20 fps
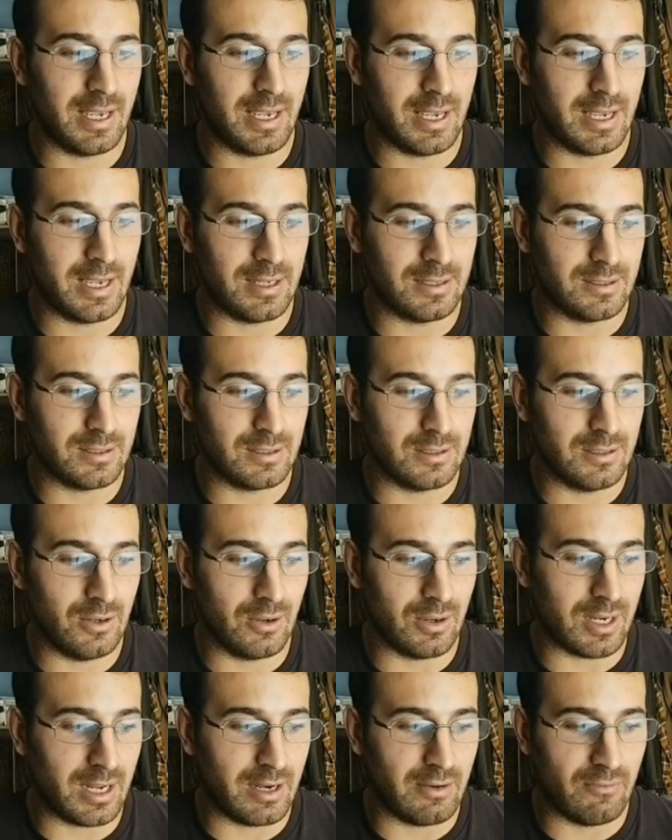and you
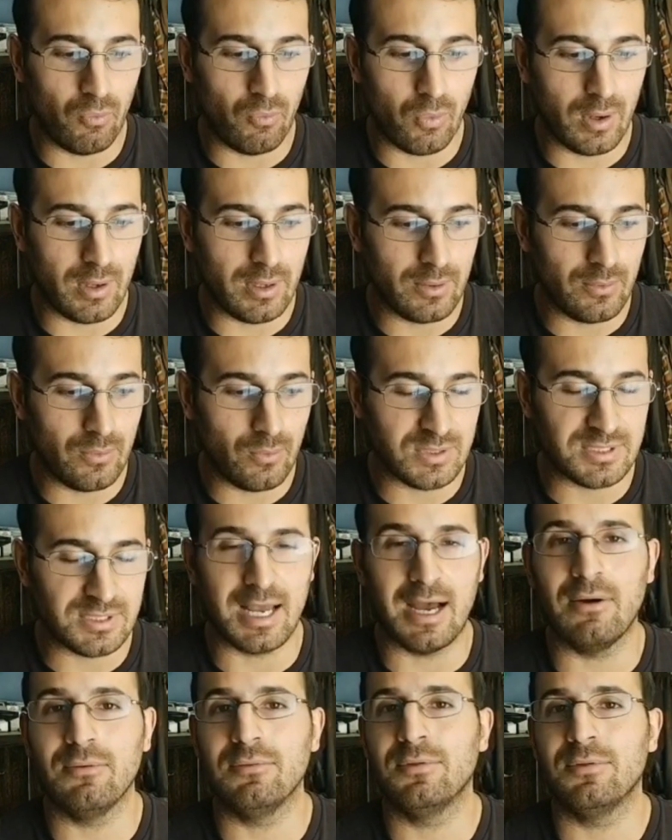know, kind of what was
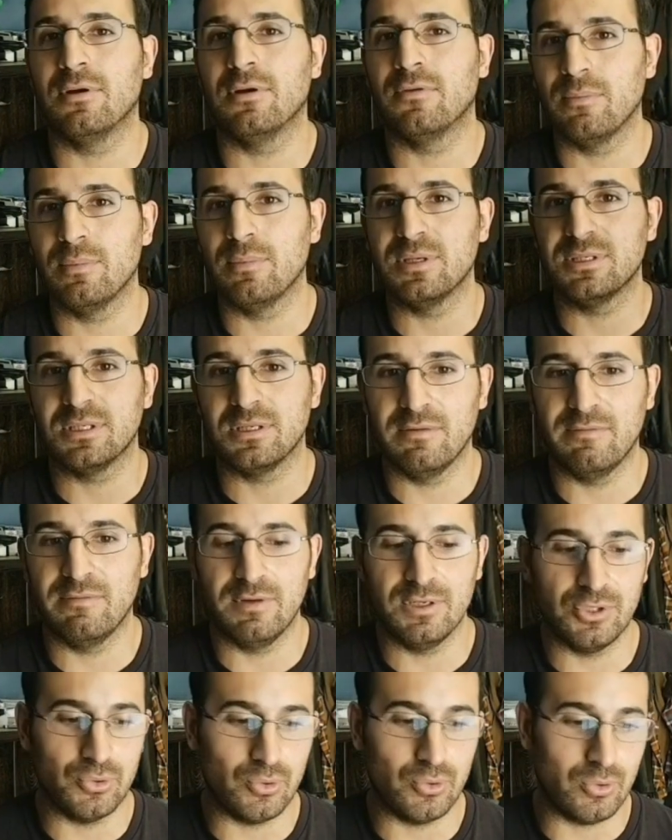out there from this
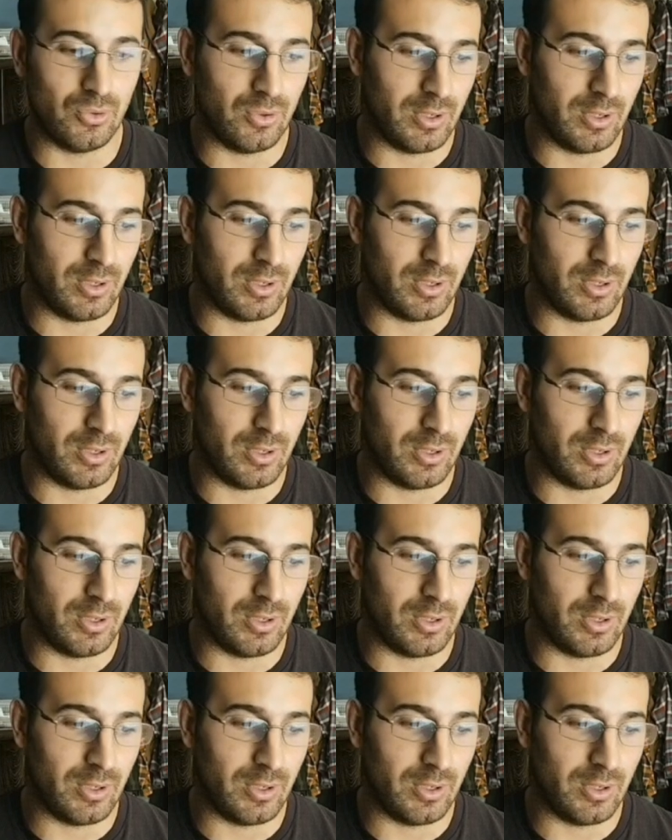individual.